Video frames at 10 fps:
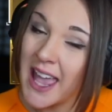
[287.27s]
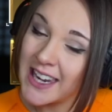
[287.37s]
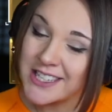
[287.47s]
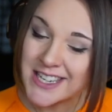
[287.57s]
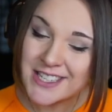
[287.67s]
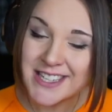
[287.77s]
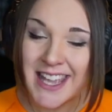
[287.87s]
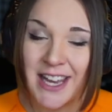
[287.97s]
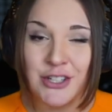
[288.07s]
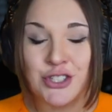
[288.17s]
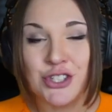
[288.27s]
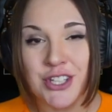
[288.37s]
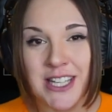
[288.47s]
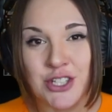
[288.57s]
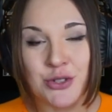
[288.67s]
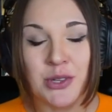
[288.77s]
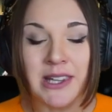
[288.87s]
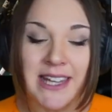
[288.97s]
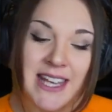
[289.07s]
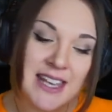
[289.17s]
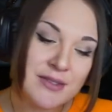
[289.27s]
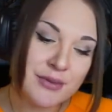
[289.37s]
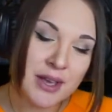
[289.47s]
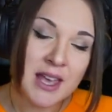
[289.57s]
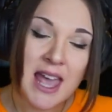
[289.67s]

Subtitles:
and changing character, you need to leave